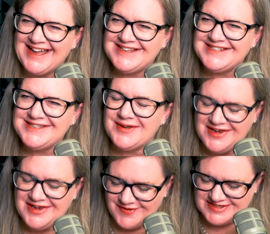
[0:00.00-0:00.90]
so can you
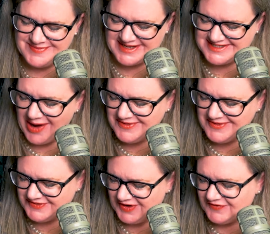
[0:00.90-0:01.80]
give us some examples
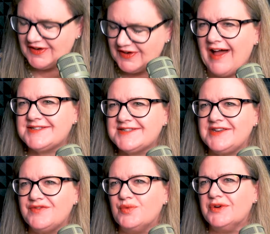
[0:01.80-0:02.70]
of, of clients that
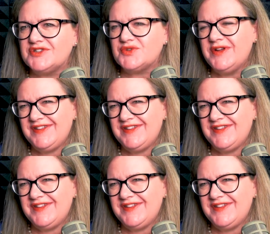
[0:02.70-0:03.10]
you've worked with?